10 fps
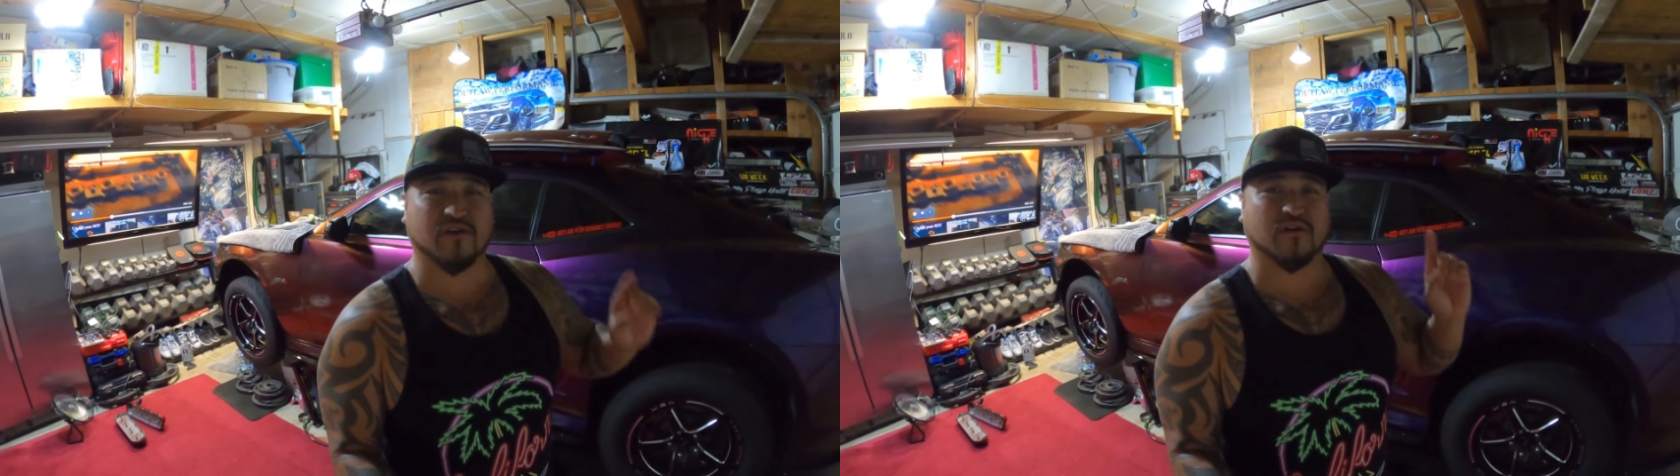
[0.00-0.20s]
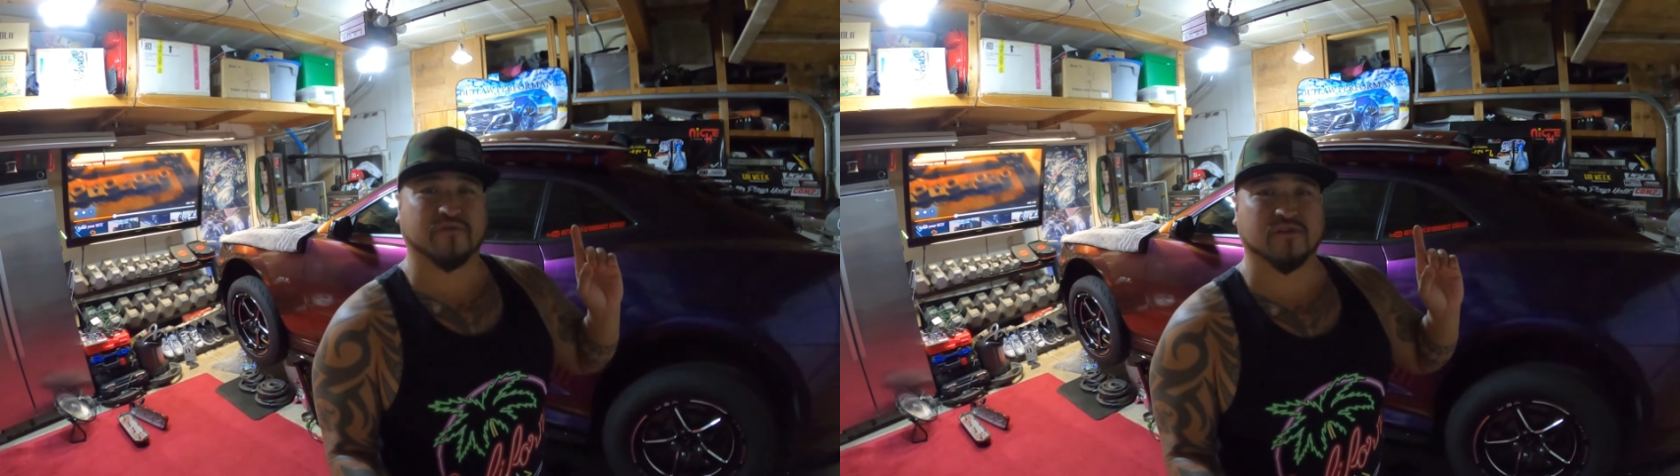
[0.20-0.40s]

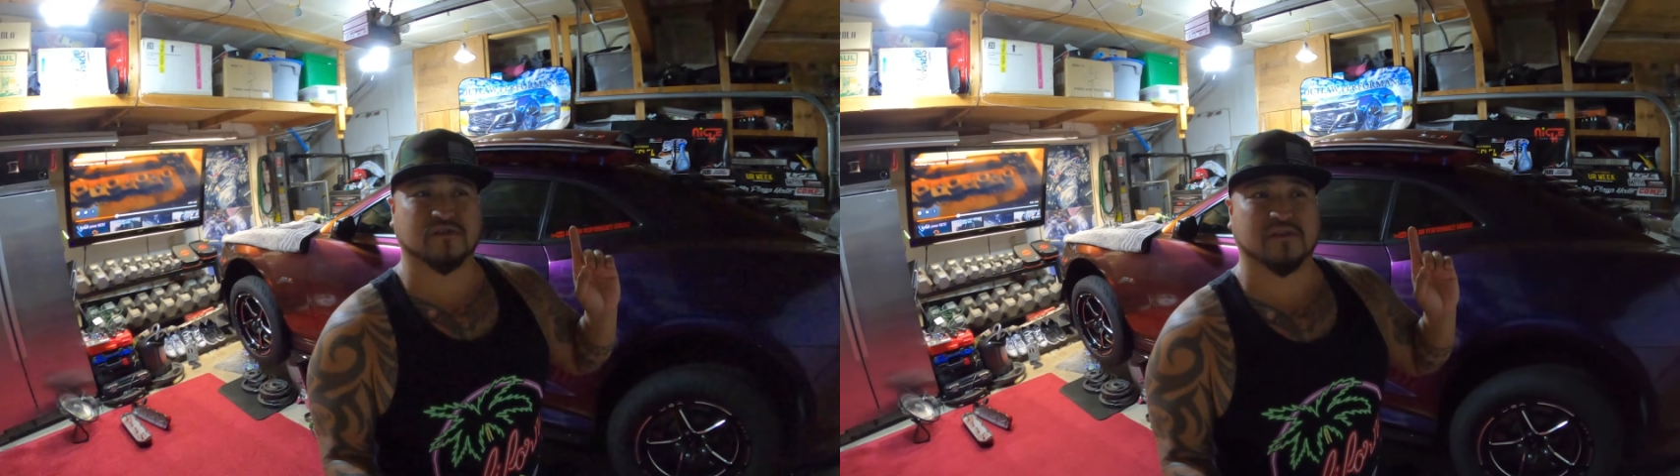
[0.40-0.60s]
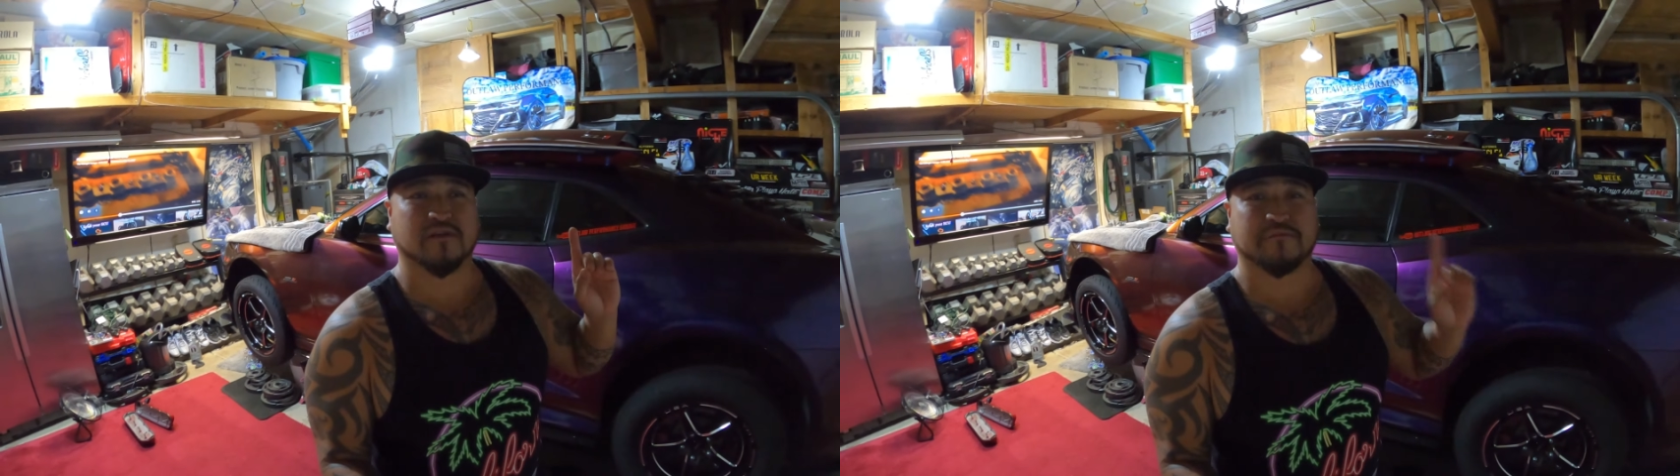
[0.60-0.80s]

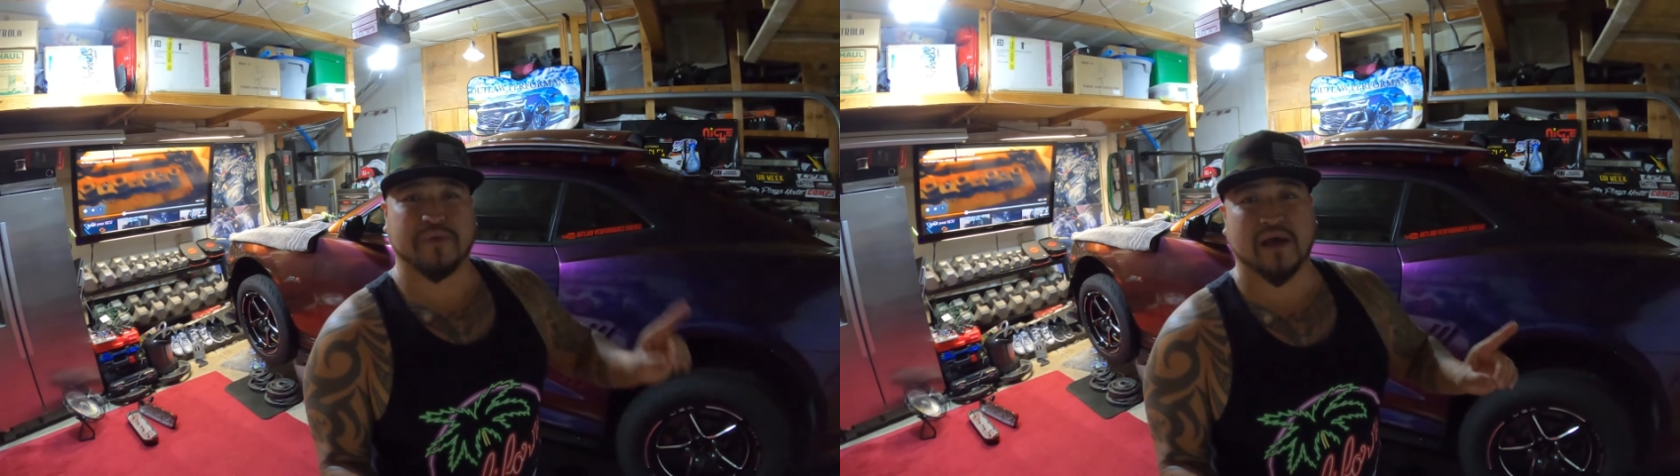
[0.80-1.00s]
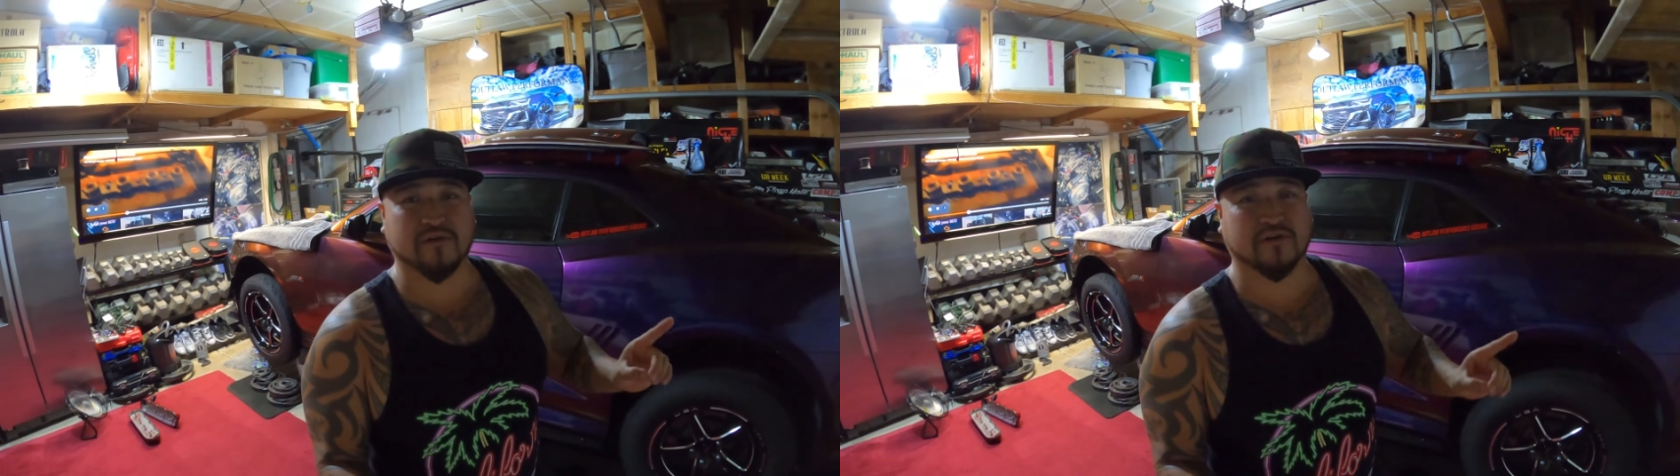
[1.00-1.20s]
covers
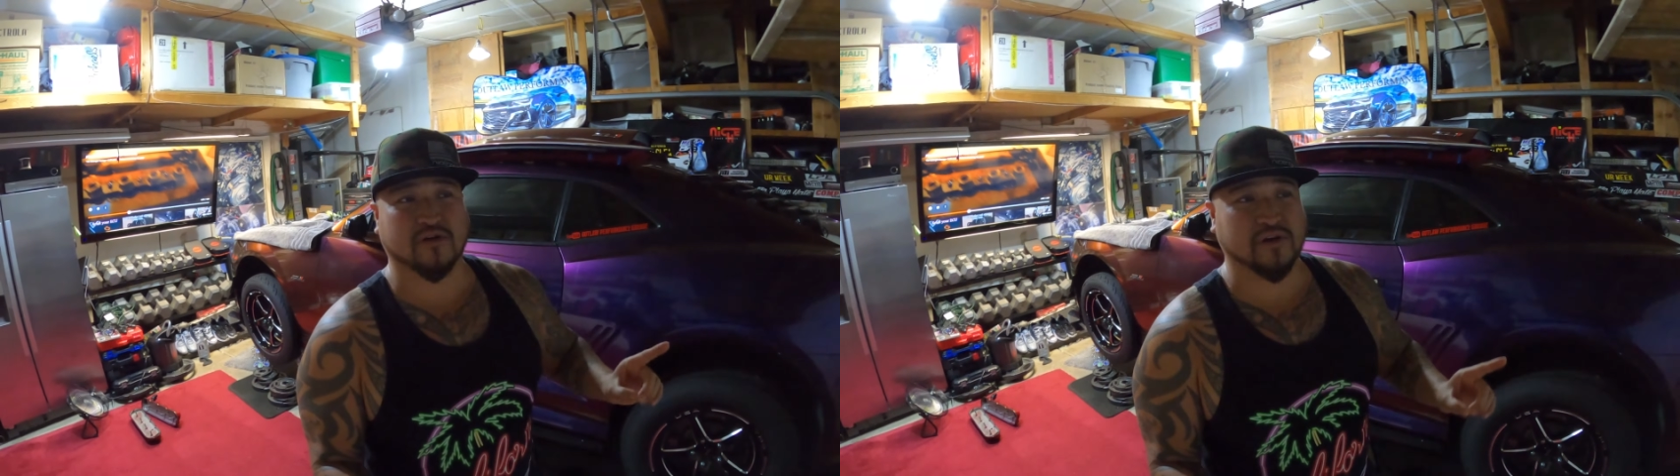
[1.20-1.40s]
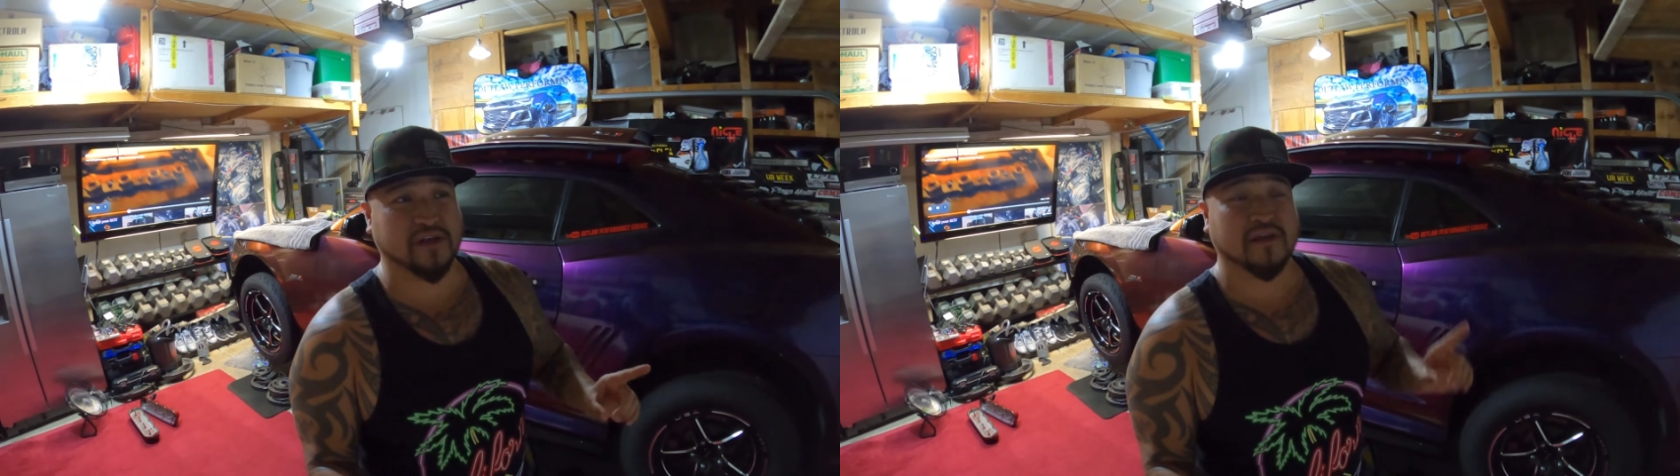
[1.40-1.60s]
powder
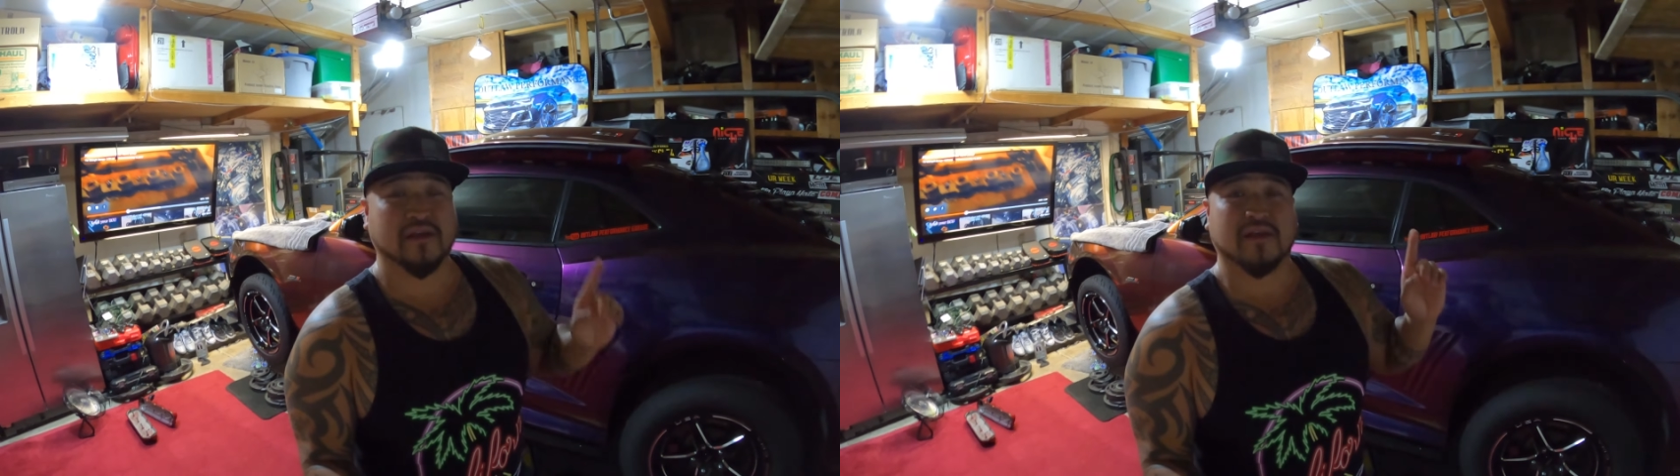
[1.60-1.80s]
coated.